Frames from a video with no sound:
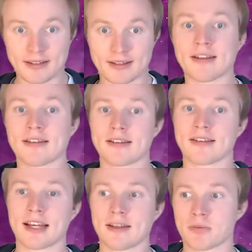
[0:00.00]
this citizen
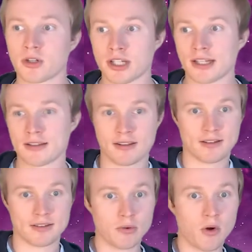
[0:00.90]
science project, the
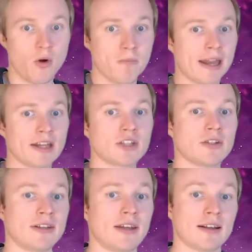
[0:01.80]
SOHO managed to
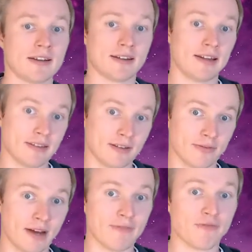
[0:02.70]
detect and
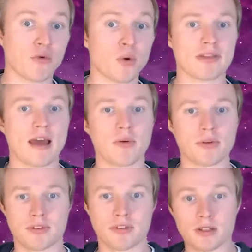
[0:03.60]
classify
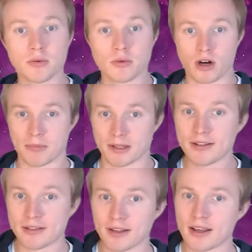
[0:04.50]
4,000 new
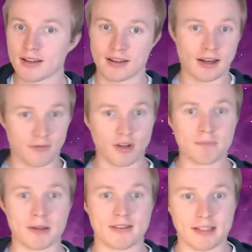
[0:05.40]
comets that have
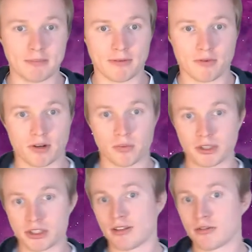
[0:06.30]
not been seen before,
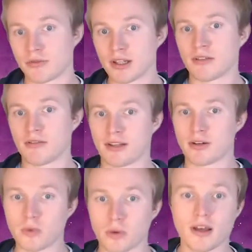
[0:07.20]
which is really, really
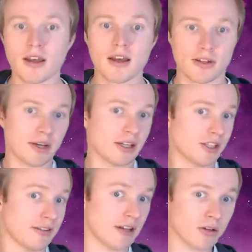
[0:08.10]
cool. You can
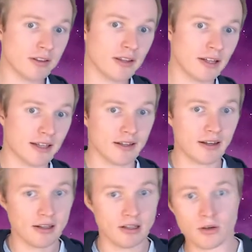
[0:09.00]
just download the
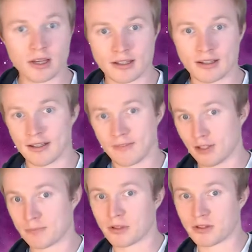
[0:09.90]
data, look at it. If you
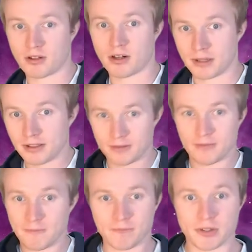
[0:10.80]
spot a comet,
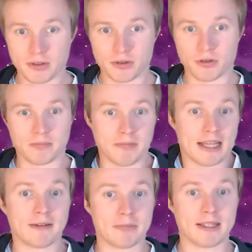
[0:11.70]
you
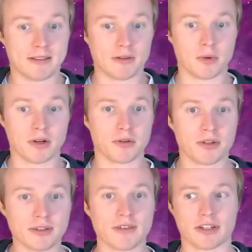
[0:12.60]
might be the one who
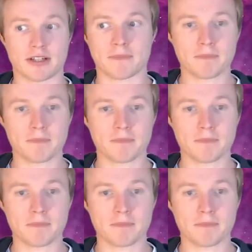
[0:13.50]
discovered it.